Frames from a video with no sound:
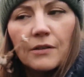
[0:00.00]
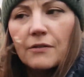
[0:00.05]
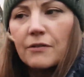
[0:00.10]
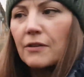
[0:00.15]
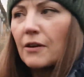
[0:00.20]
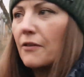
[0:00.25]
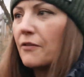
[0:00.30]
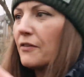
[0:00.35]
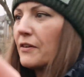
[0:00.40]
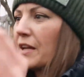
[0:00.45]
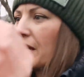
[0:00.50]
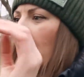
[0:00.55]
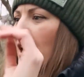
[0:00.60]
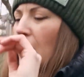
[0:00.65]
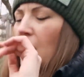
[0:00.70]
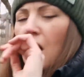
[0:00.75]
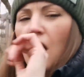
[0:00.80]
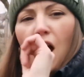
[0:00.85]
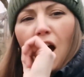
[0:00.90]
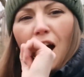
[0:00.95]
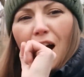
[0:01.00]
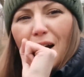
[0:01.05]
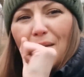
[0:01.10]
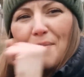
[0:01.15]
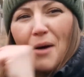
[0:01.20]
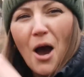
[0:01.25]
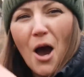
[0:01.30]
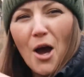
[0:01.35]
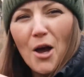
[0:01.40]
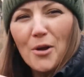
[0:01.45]
fluff in it.
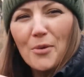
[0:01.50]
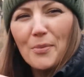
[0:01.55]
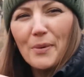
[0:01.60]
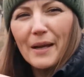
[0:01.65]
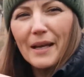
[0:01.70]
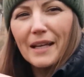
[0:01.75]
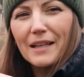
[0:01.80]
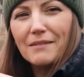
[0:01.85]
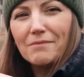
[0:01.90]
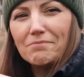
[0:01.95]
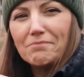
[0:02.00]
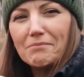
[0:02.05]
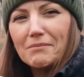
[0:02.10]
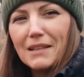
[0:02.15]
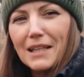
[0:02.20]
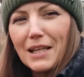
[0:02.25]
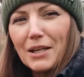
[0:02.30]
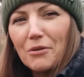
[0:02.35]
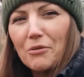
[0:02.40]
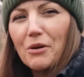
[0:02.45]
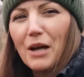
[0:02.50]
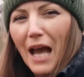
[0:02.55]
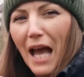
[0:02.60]
I'm hoping it'll